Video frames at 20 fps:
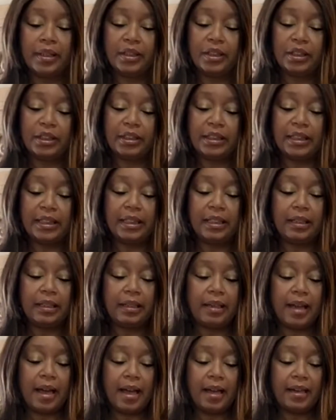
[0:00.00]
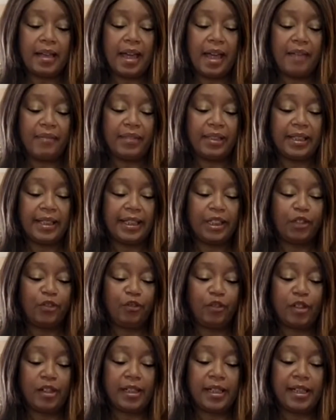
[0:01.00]
She did not have a lace
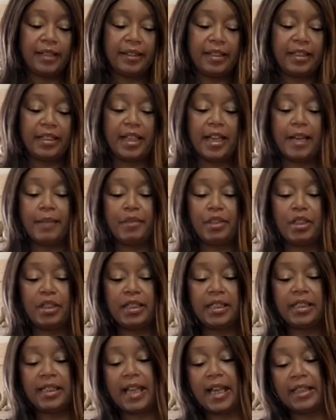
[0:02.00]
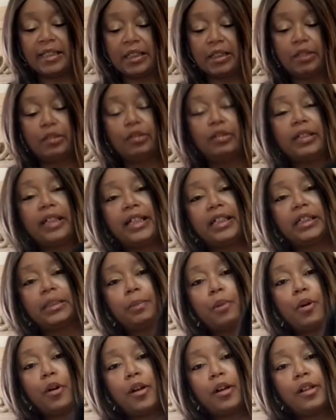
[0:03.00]
front at the time. She just has a little lace
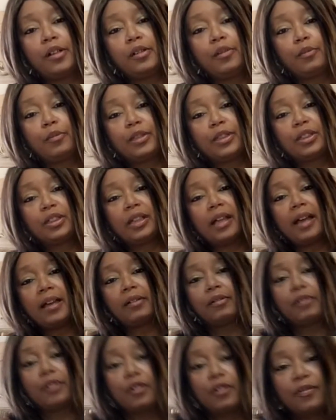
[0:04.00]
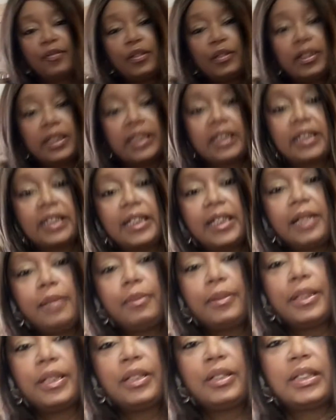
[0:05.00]
part, which I don't know if you can see,
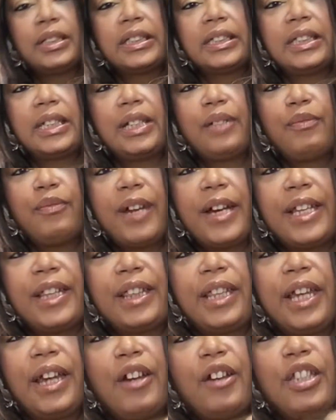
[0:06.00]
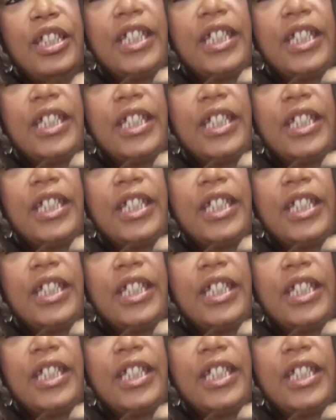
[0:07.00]
but you can see it right there.